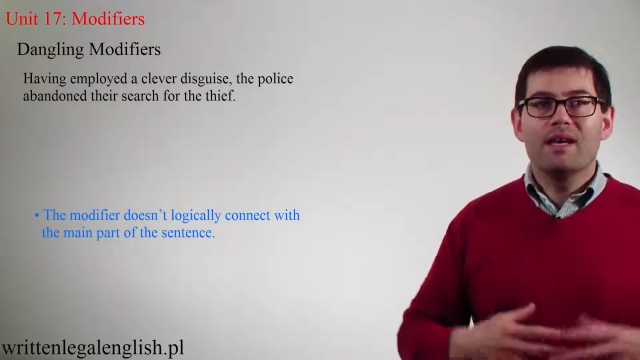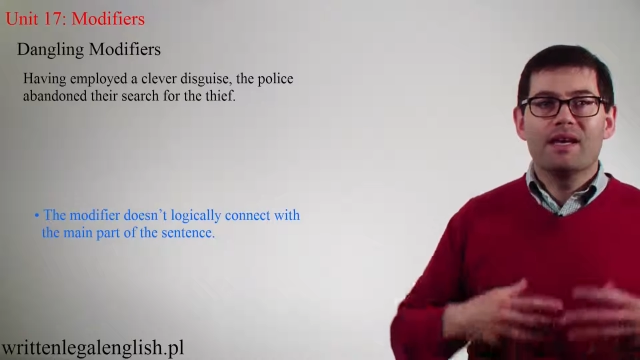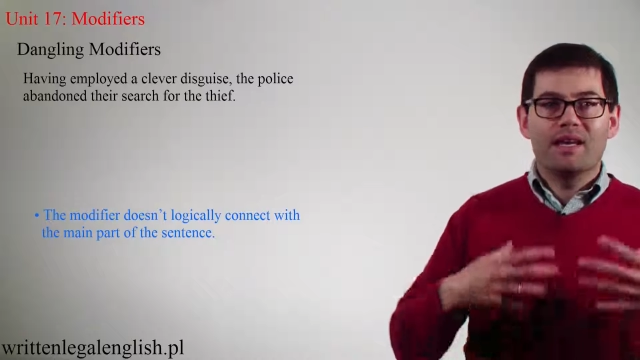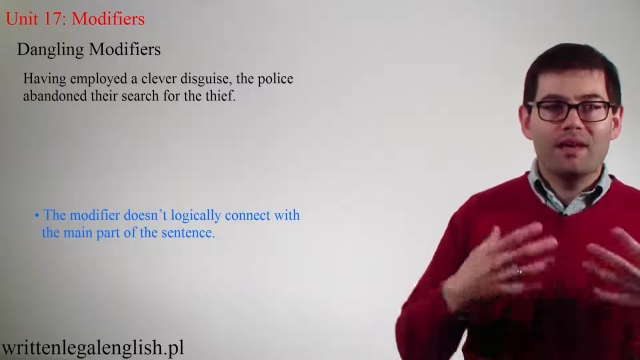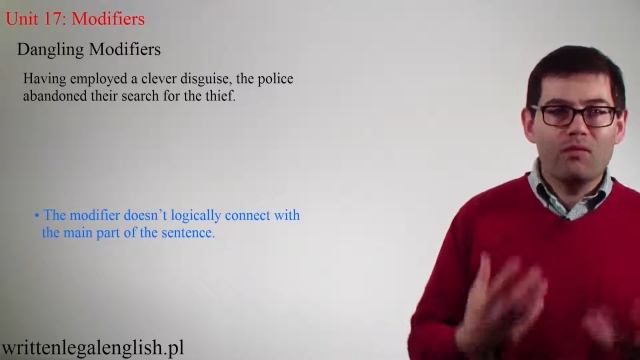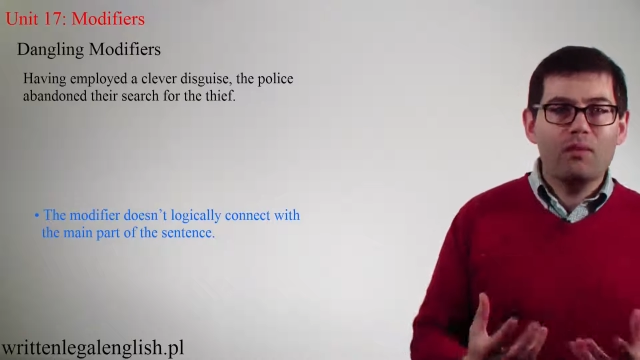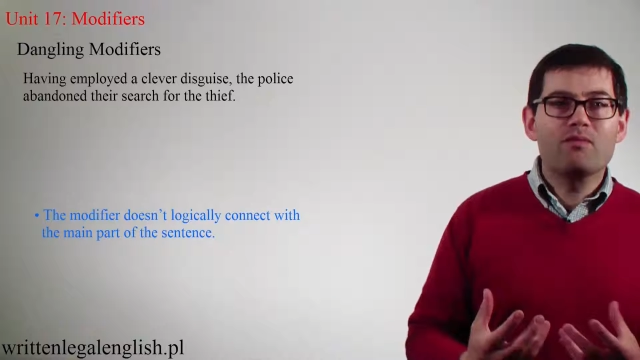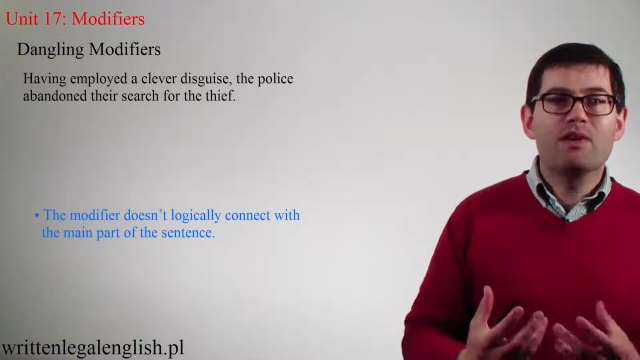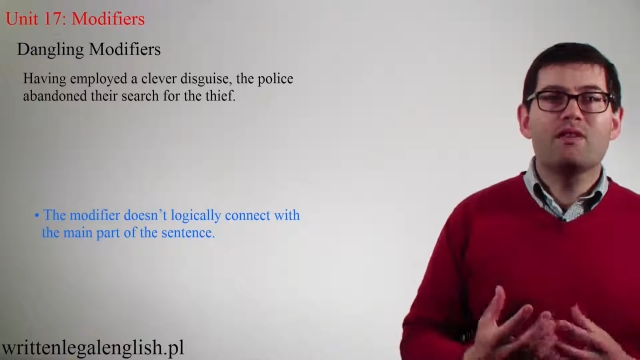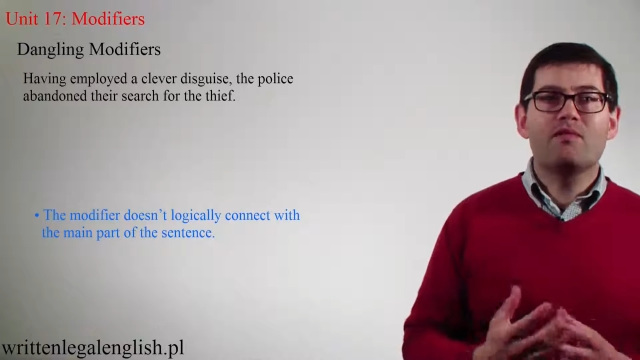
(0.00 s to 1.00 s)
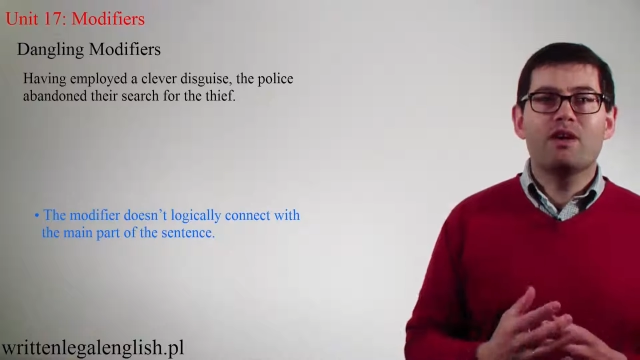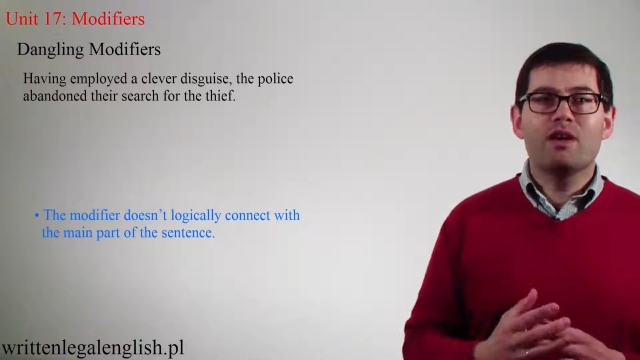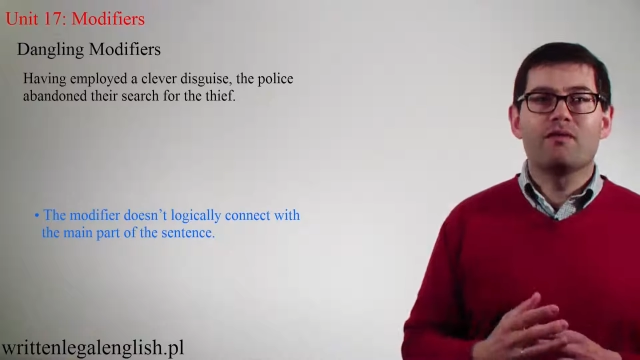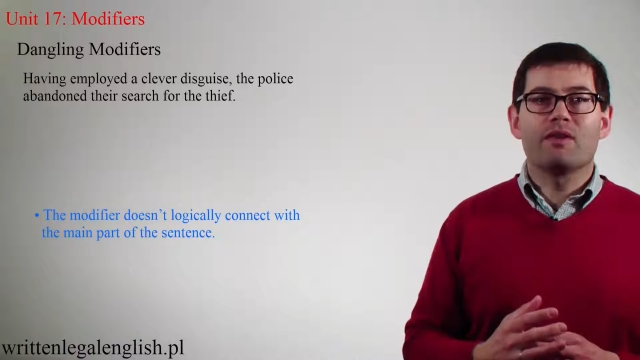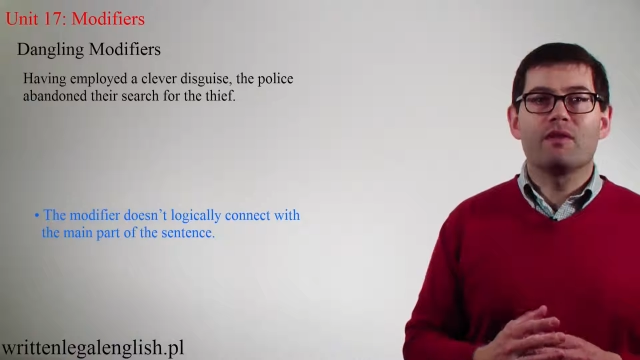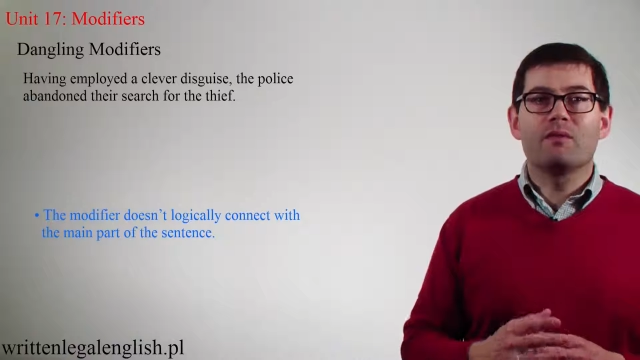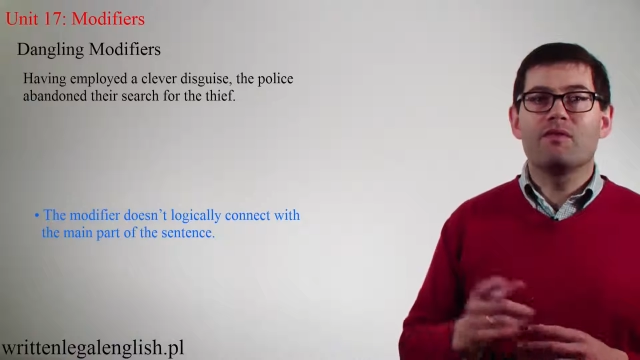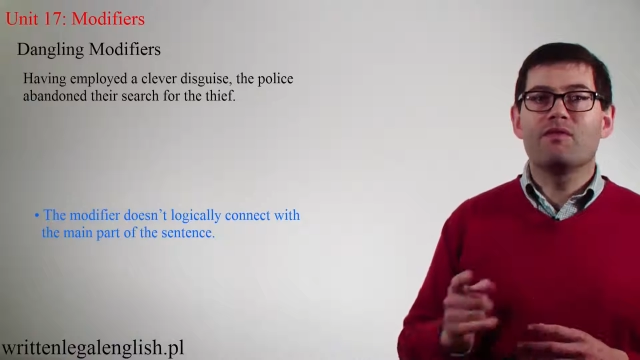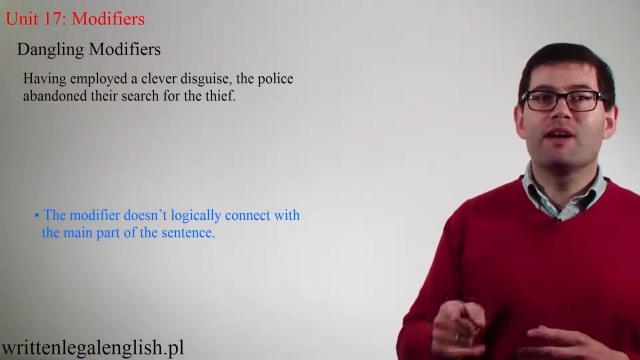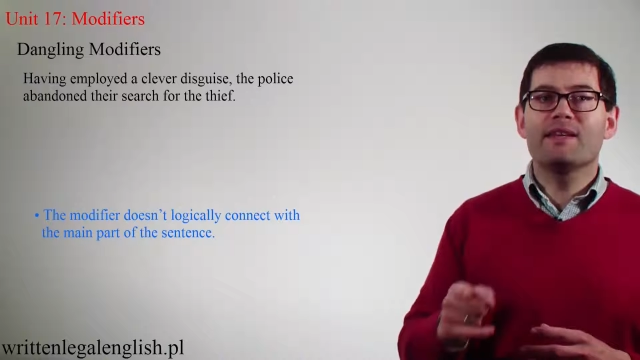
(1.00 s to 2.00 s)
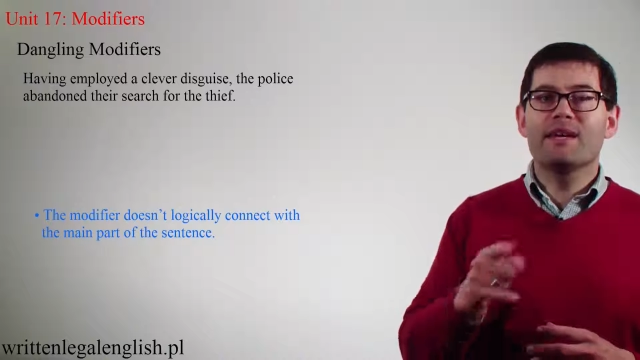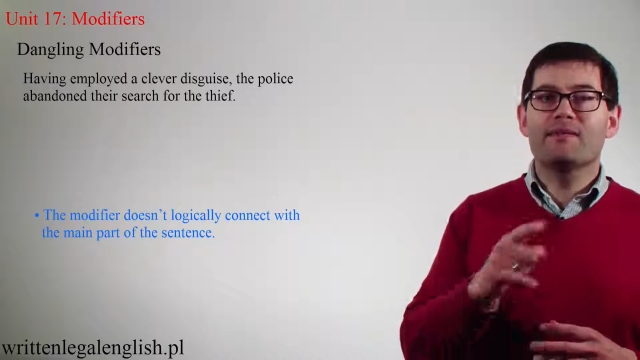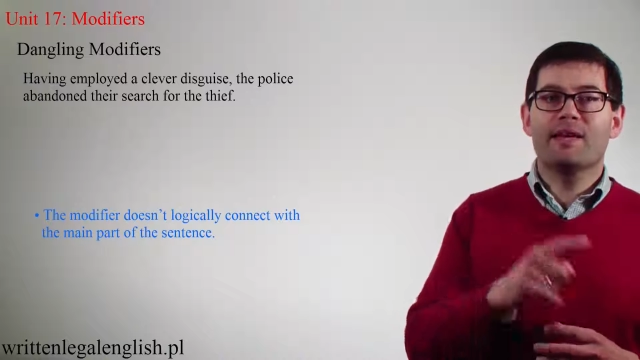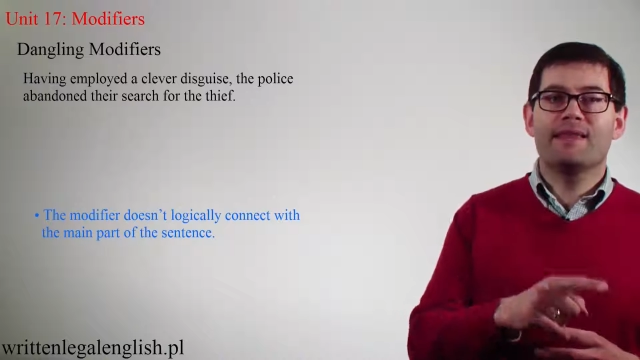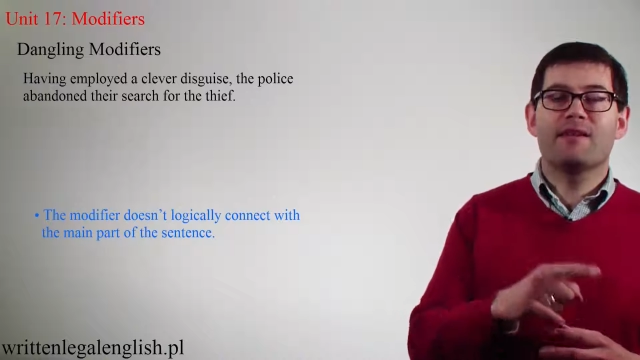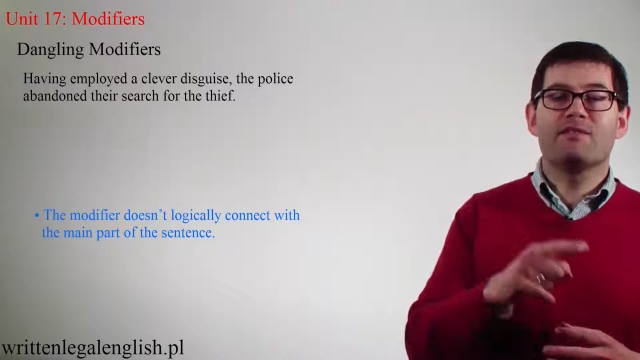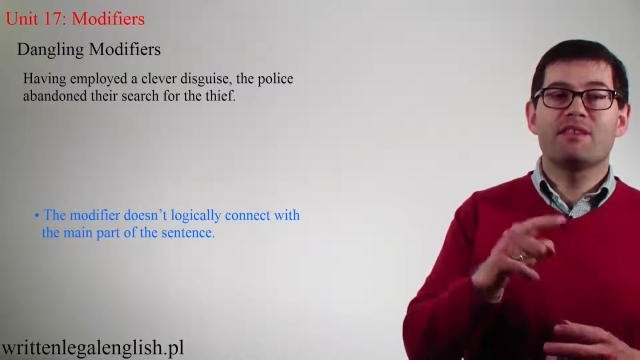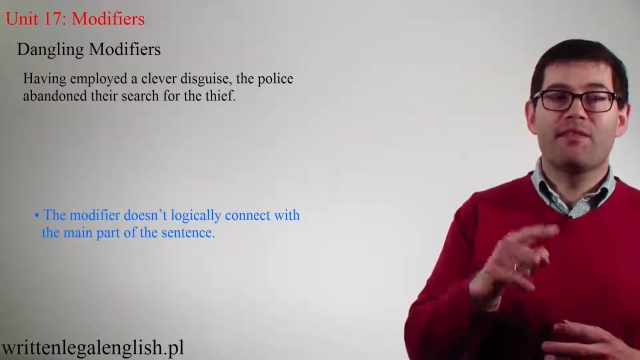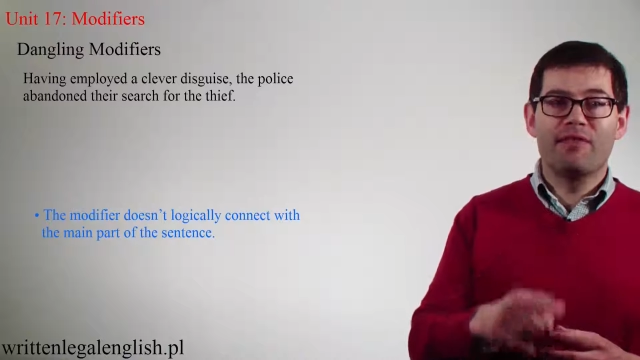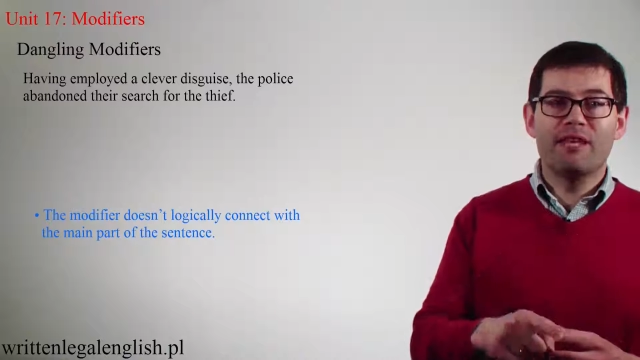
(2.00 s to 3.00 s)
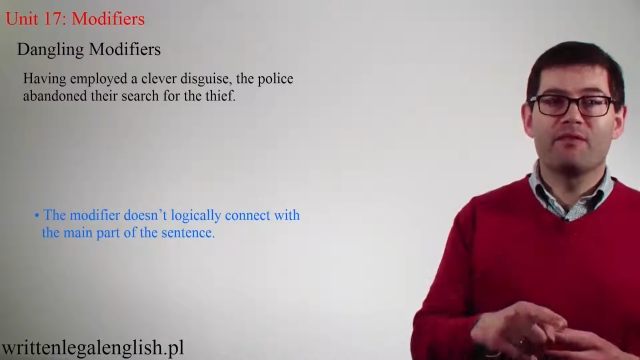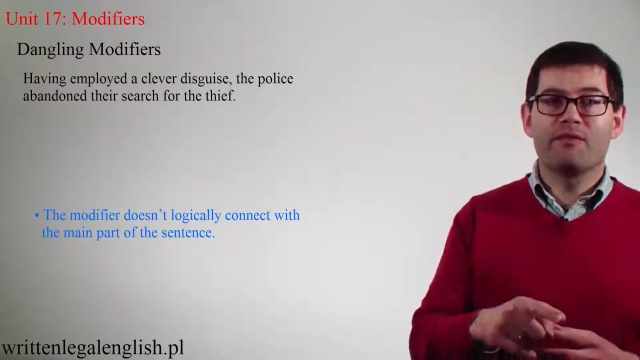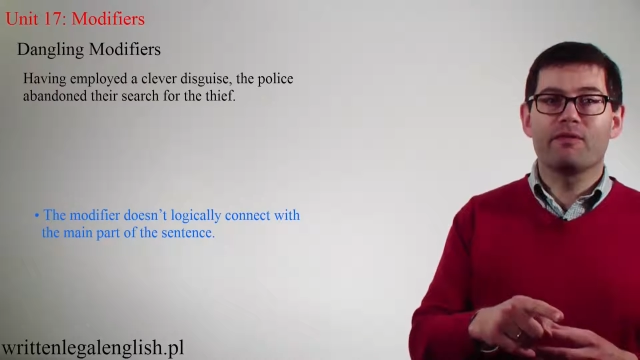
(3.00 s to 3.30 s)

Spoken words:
If we read further, we find out that there is a thief.